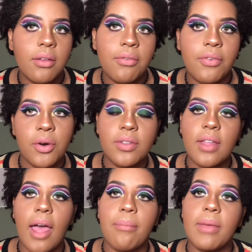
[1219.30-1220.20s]

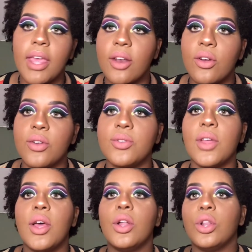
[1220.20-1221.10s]
first-time beginners
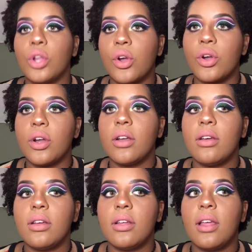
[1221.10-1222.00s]
learn
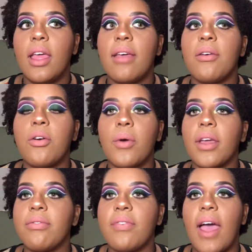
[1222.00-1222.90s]

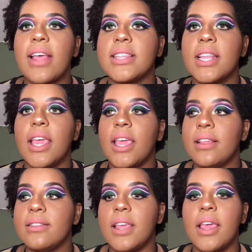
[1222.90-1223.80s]
quick, fast, and
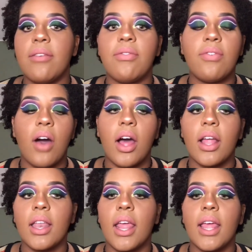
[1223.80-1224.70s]
easy,
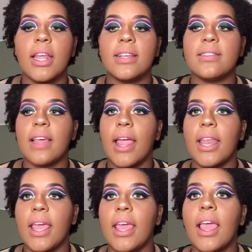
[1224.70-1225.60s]
fun, and
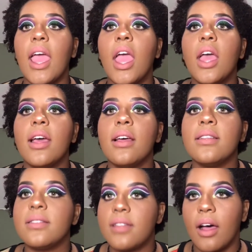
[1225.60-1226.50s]
exciting
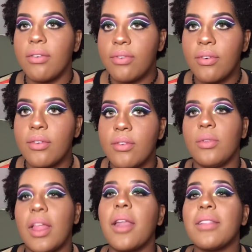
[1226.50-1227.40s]
stuff
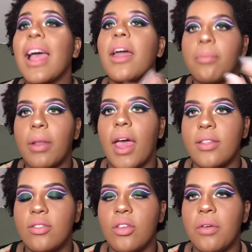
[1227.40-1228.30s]
that
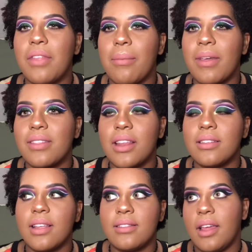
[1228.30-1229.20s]
applies to you, if that makes any
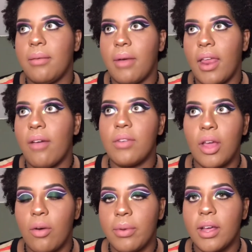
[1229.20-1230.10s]
sense to anybody. I really
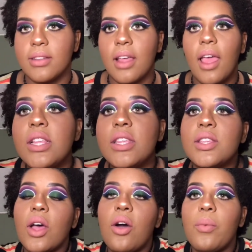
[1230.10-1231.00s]
hope it does.
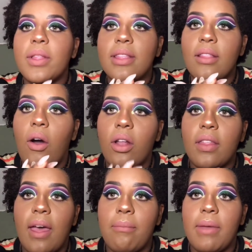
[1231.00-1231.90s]
So with all of
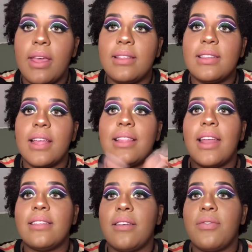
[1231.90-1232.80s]
that being said, that
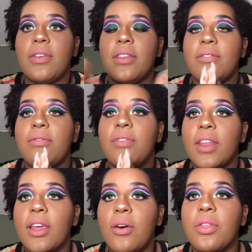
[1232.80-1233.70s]
is it for this
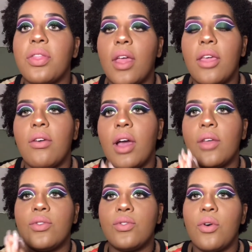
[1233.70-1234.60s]
video. Thank you
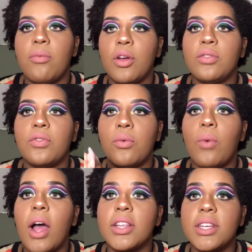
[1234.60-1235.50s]
guys so much for
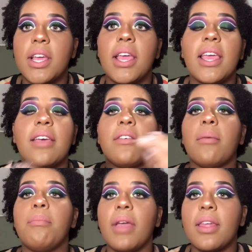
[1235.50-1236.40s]
watching. Give it a
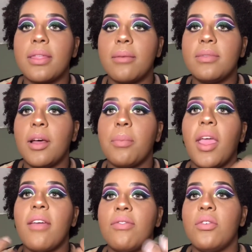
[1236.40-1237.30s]
big thumbs up
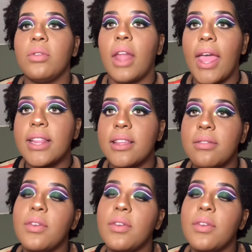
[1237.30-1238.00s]
if you like this